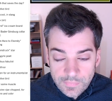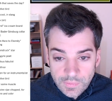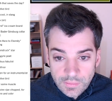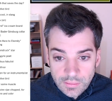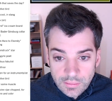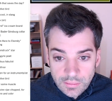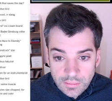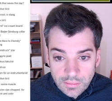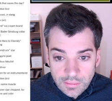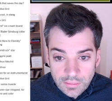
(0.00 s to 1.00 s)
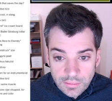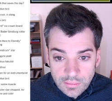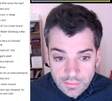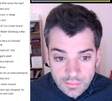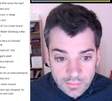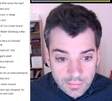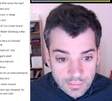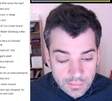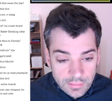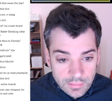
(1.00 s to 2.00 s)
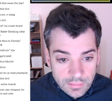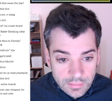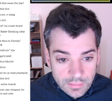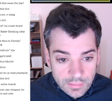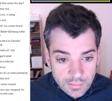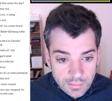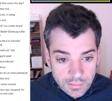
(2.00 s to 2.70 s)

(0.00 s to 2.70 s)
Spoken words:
Nothing is said.